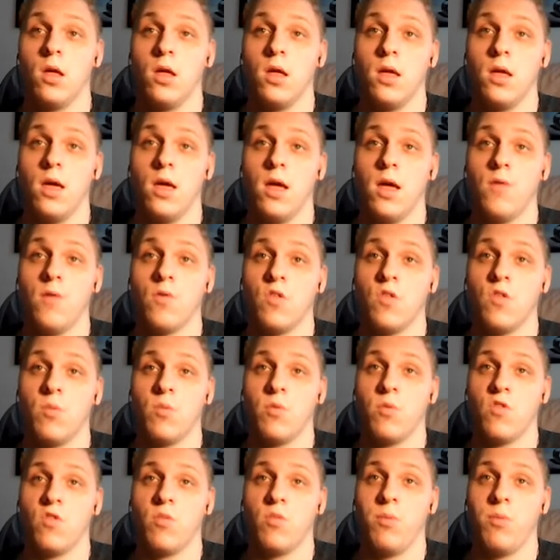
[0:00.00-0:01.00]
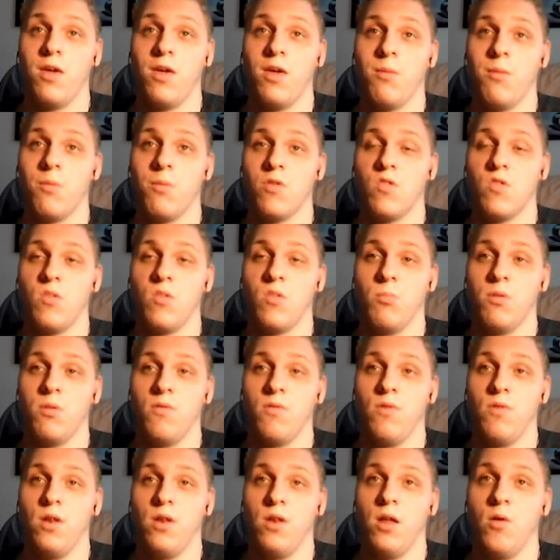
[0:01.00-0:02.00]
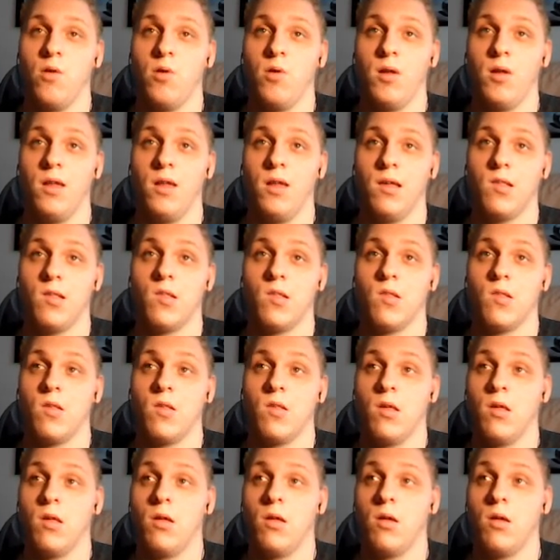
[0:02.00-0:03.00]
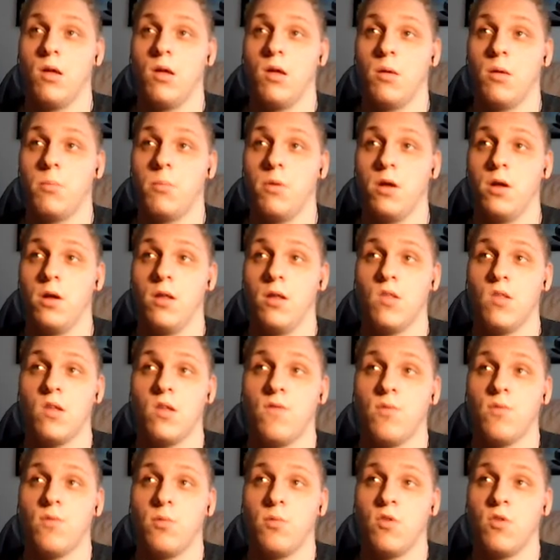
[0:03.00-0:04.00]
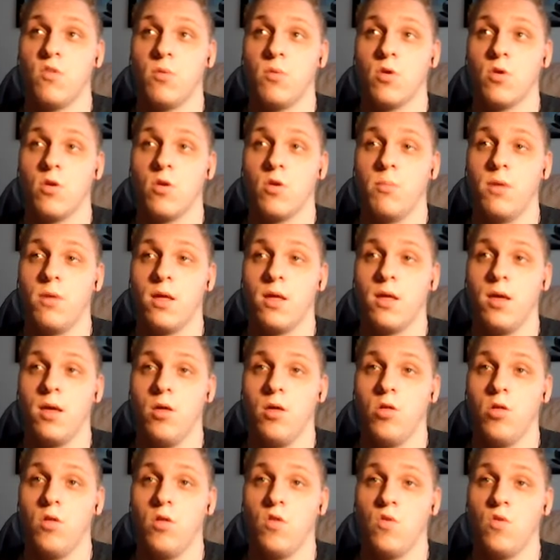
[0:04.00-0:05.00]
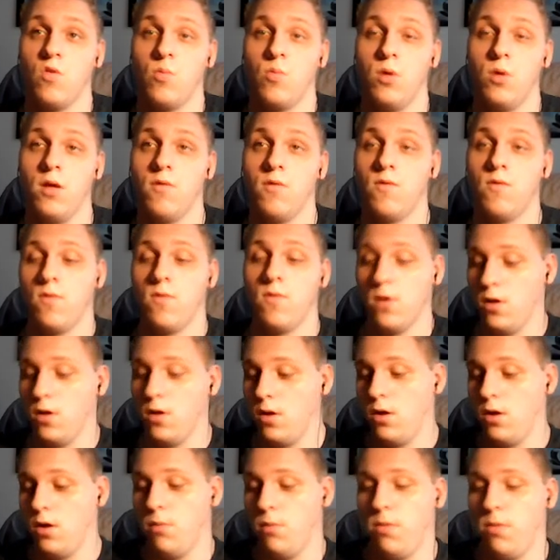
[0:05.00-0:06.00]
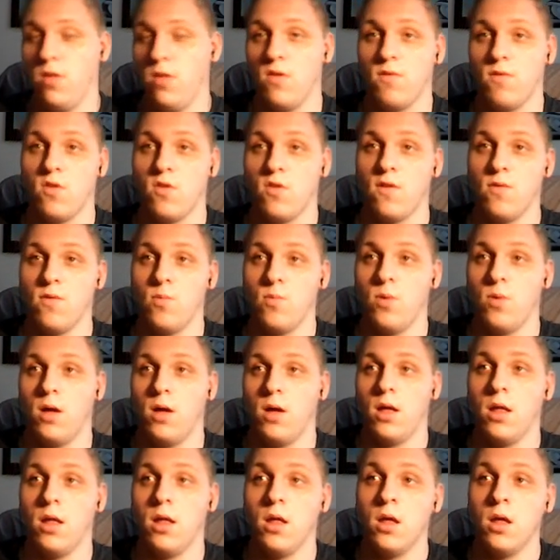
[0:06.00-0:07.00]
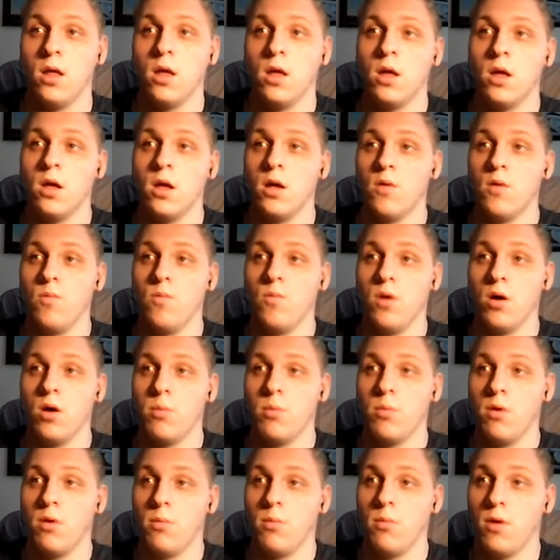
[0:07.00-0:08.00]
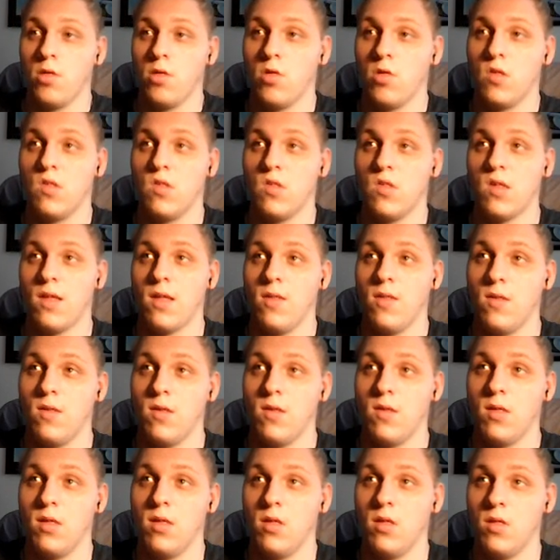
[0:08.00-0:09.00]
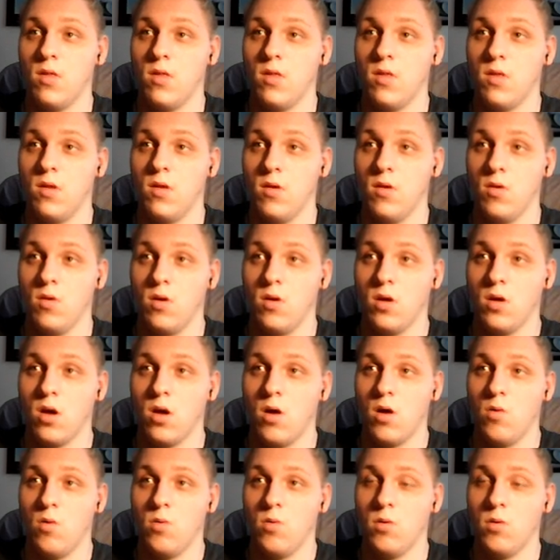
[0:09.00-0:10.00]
It was supposed to be a much simpler video than this, but aside from the small complications with the piece of software, we are pretty much set to go.